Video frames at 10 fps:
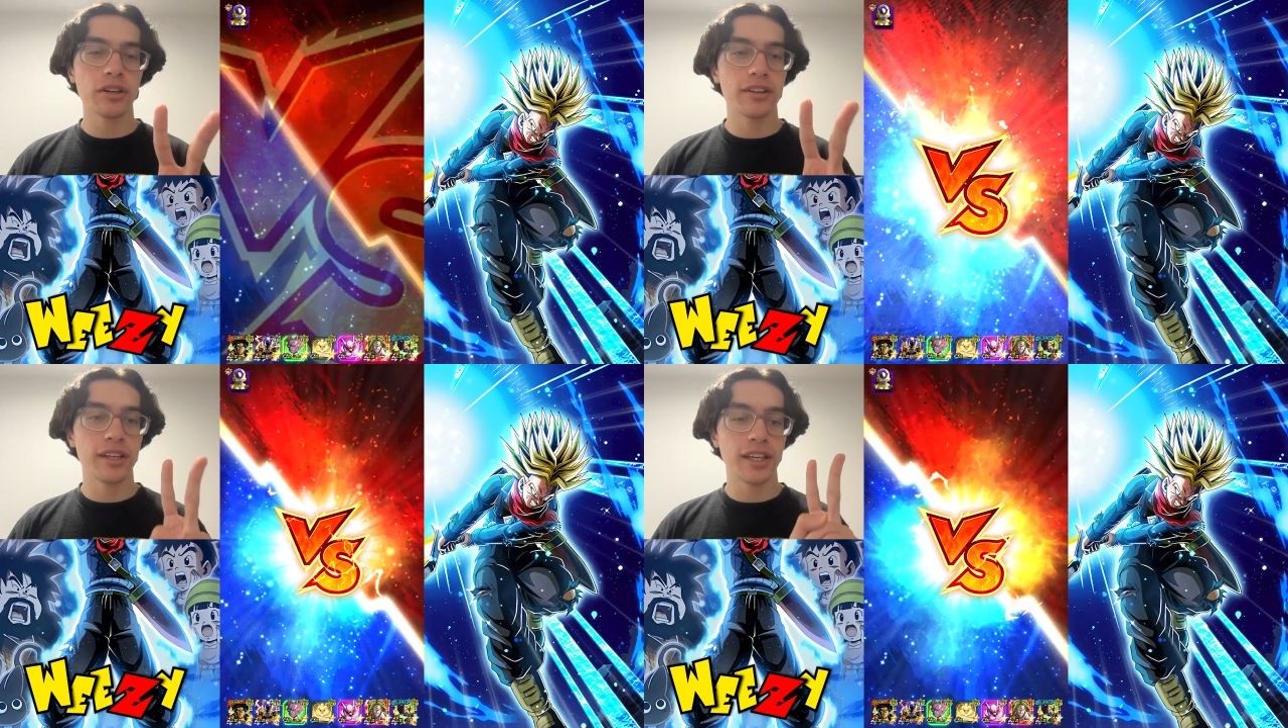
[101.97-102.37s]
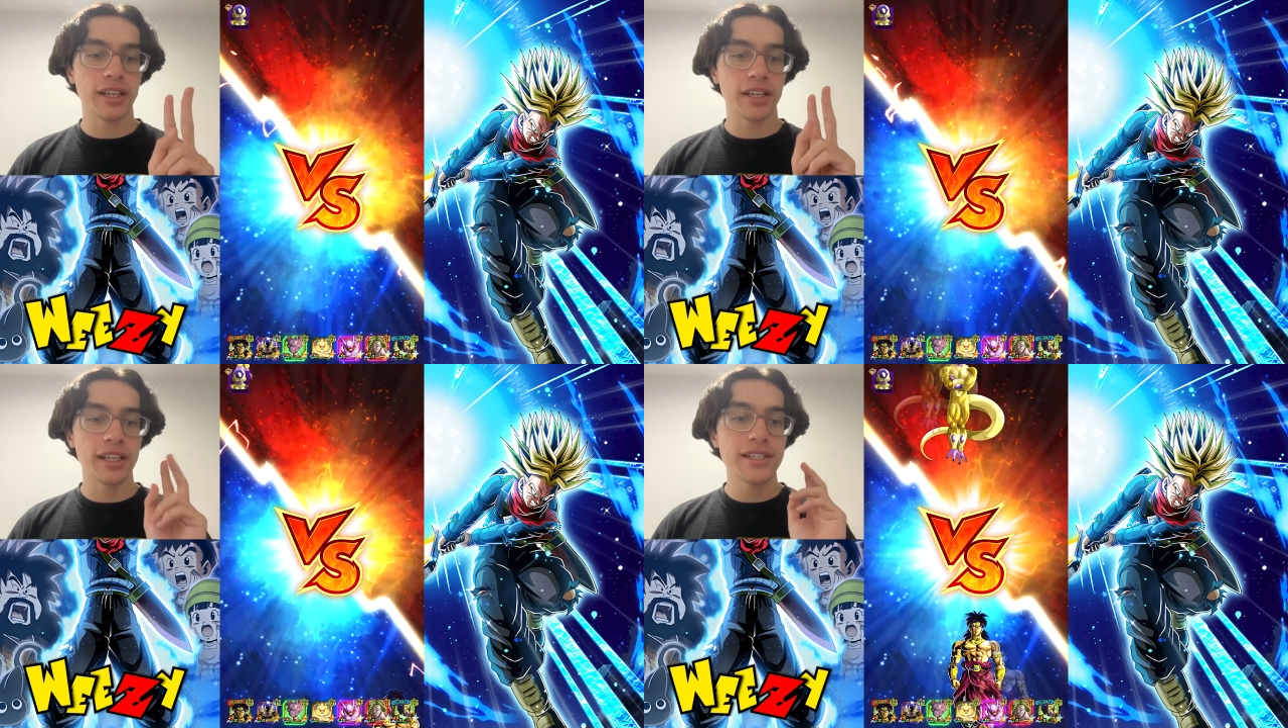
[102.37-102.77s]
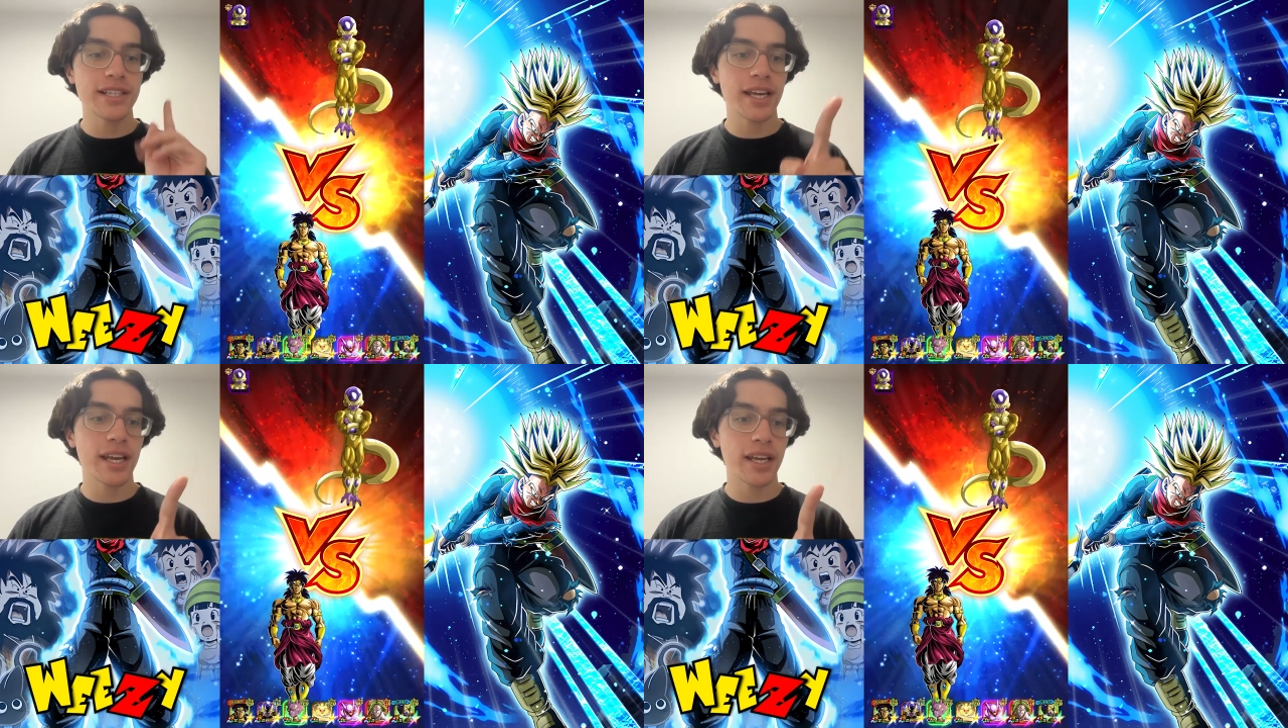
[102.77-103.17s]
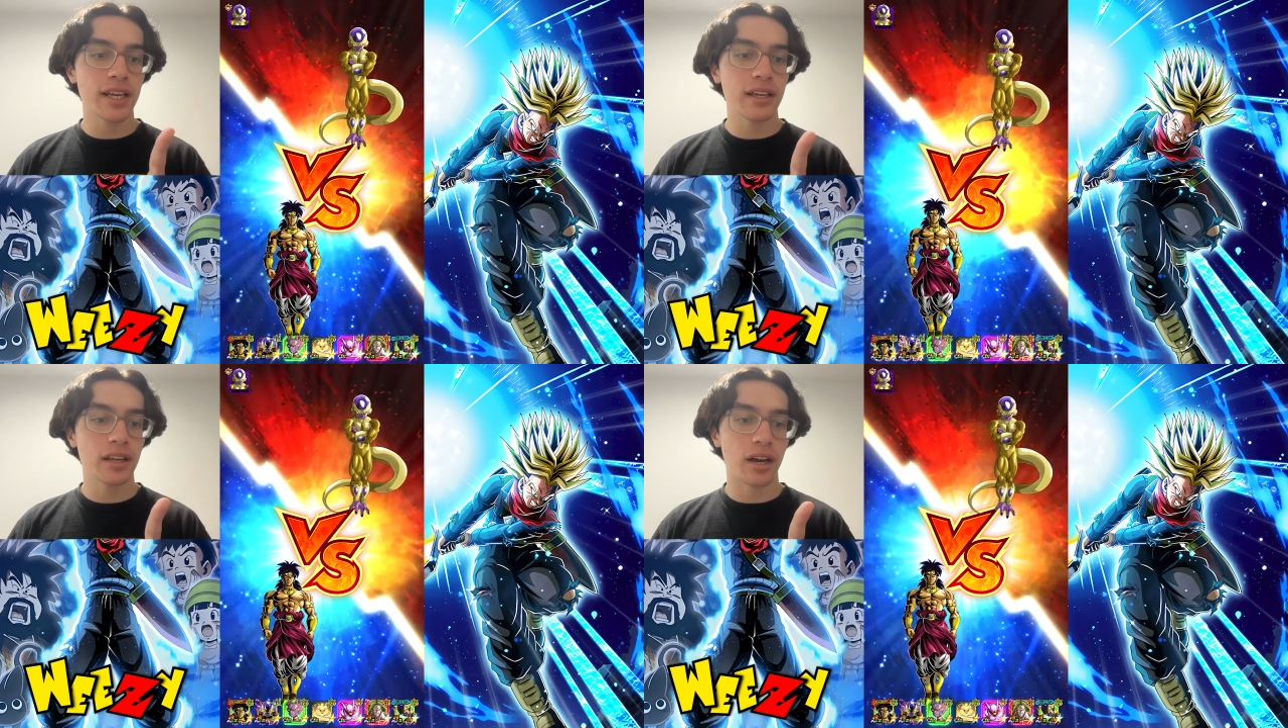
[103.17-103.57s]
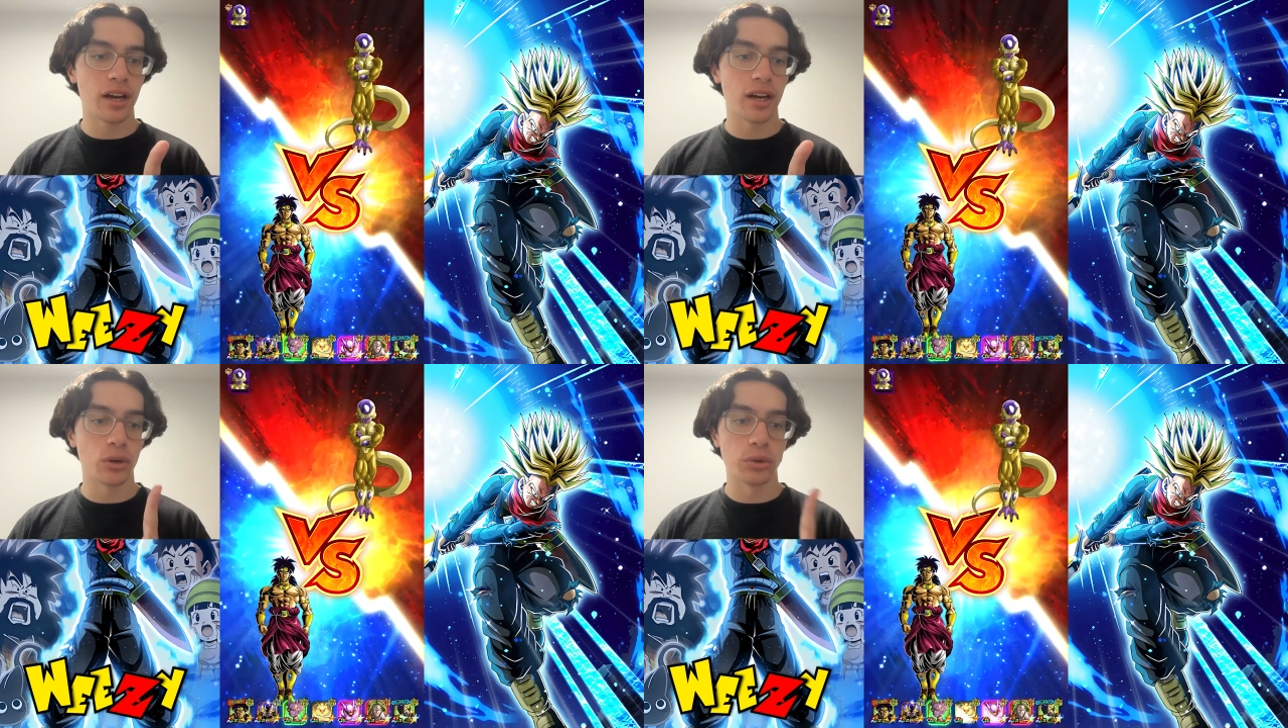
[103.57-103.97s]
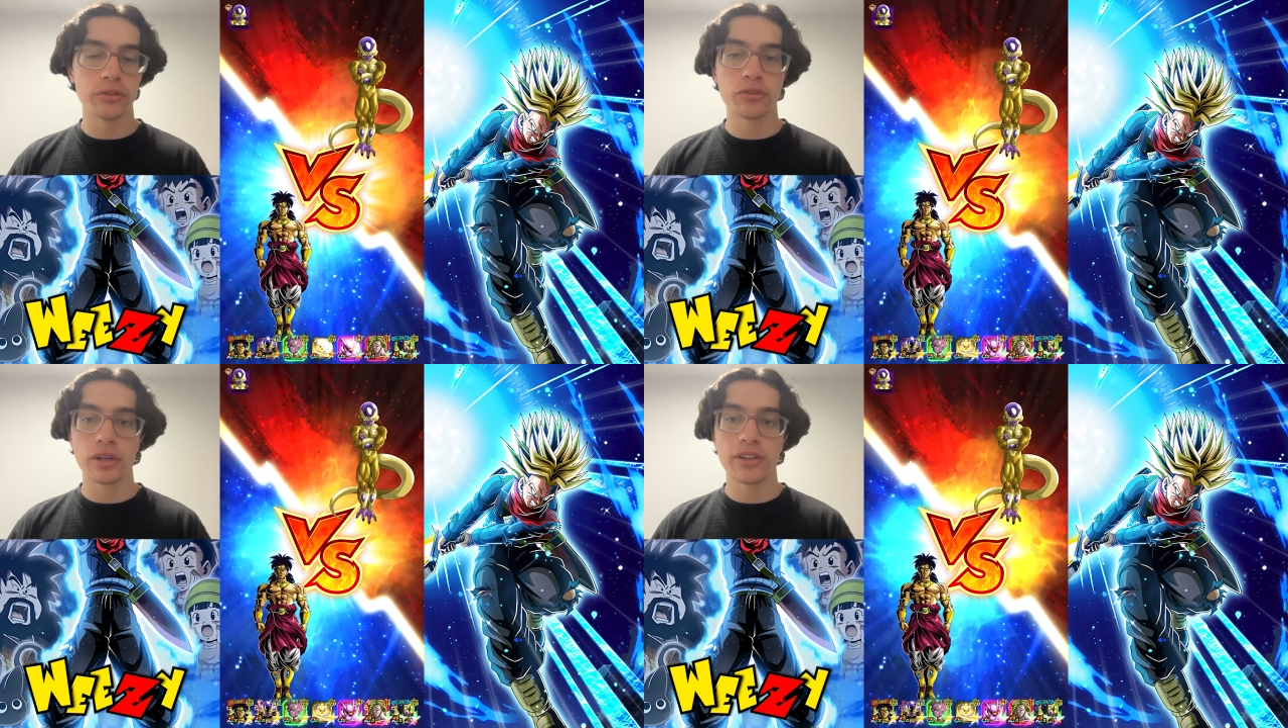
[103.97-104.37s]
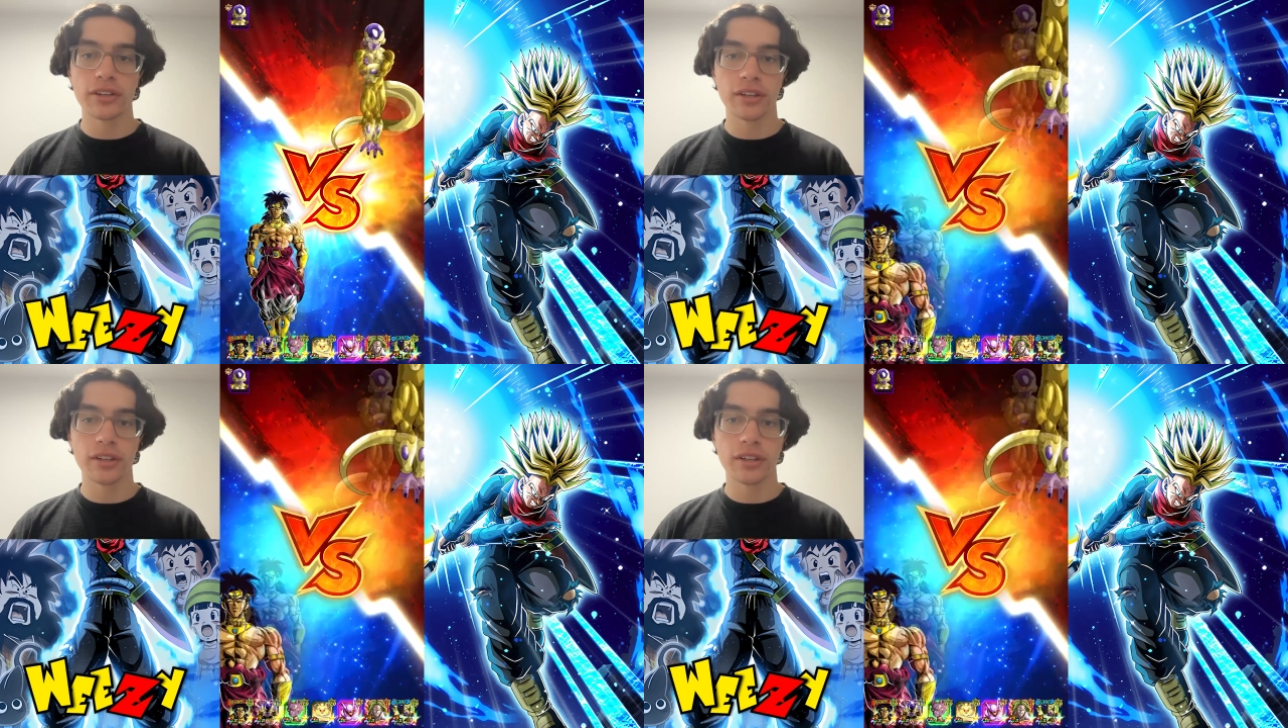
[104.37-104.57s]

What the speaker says: The EZA Golden Frieza,